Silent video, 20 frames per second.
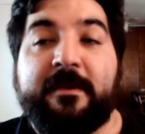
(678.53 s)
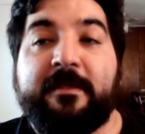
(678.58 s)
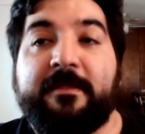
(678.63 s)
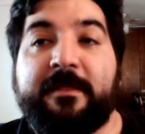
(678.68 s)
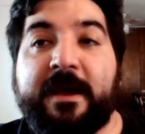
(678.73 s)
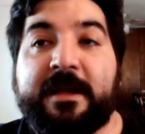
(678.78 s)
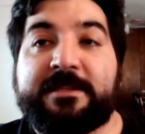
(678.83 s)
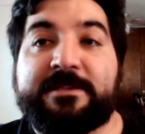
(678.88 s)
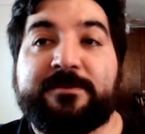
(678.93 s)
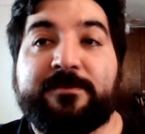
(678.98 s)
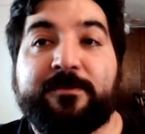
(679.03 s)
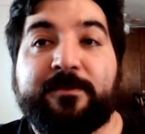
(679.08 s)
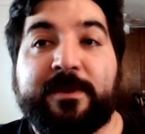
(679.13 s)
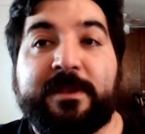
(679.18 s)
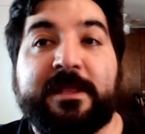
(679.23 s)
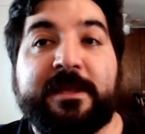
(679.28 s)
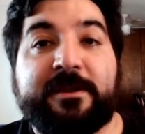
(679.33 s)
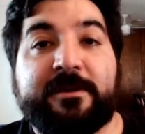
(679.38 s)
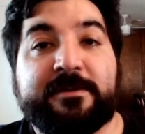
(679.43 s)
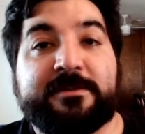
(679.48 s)
that's a
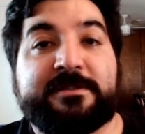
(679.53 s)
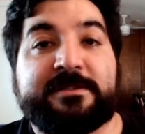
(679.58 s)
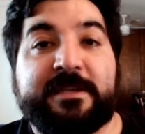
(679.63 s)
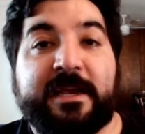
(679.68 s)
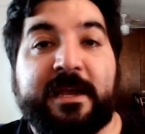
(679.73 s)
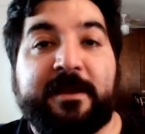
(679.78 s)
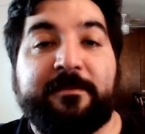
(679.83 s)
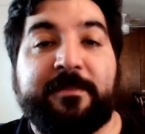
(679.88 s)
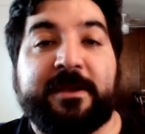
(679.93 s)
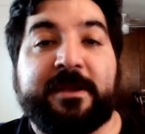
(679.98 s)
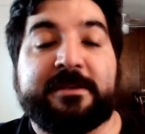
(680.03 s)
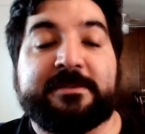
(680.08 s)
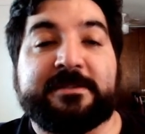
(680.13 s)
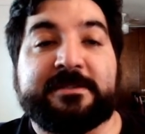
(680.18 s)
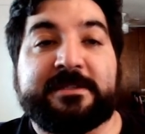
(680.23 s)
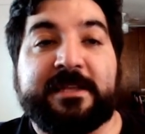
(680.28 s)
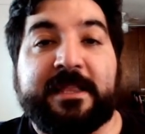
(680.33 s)
really good sign because it's